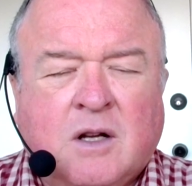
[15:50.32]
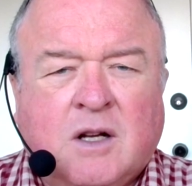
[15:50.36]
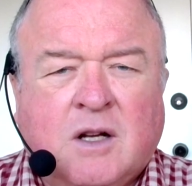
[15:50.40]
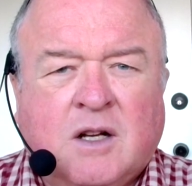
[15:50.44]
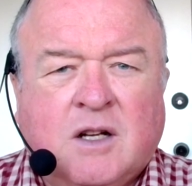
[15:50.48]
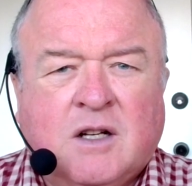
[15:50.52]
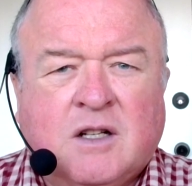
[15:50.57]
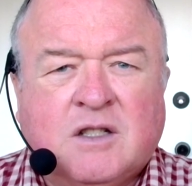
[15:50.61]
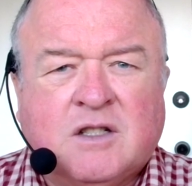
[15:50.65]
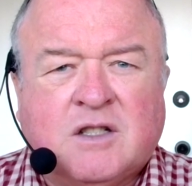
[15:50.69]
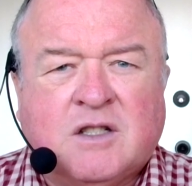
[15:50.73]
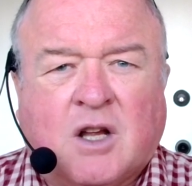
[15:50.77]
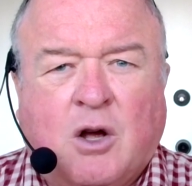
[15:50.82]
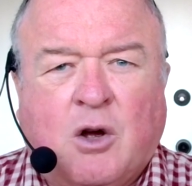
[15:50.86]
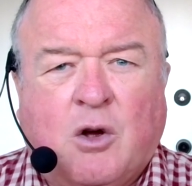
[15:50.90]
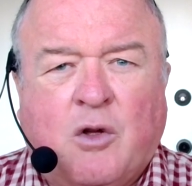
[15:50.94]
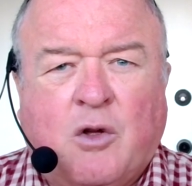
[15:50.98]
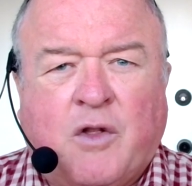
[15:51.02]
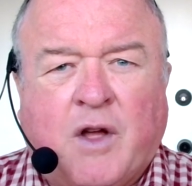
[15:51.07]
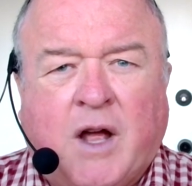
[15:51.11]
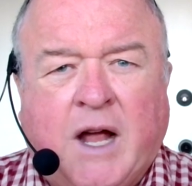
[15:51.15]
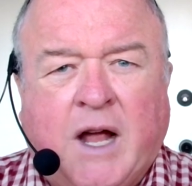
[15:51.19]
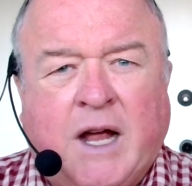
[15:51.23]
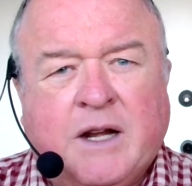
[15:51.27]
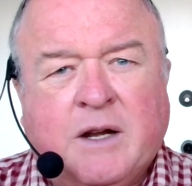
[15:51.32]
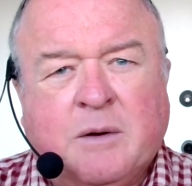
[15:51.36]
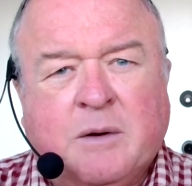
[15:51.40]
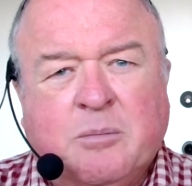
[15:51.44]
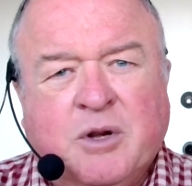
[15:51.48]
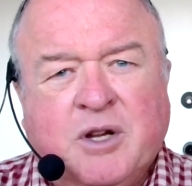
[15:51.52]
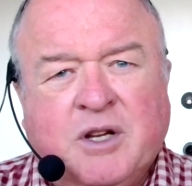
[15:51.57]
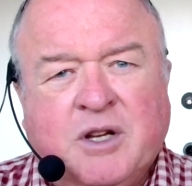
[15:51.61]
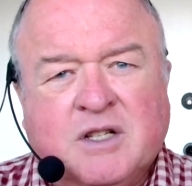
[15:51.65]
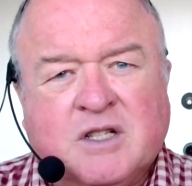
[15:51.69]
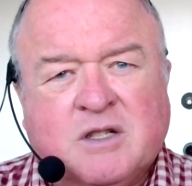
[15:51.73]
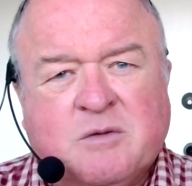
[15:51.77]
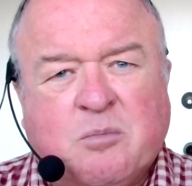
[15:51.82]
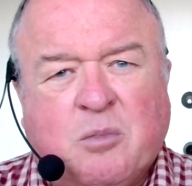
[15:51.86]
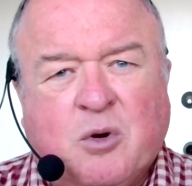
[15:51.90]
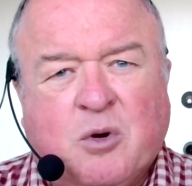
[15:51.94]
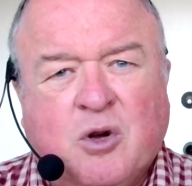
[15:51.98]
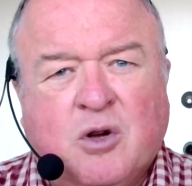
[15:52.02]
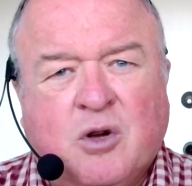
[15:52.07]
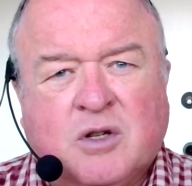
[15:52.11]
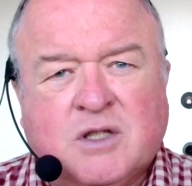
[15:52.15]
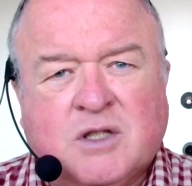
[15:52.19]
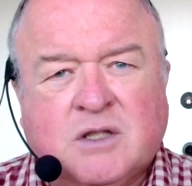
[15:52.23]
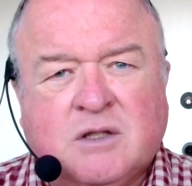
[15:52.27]
So they had to be
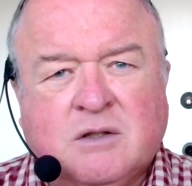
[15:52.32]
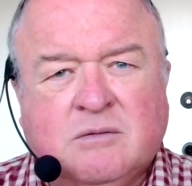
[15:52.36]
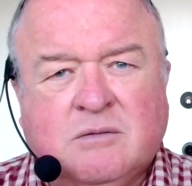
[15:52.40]
dispersed.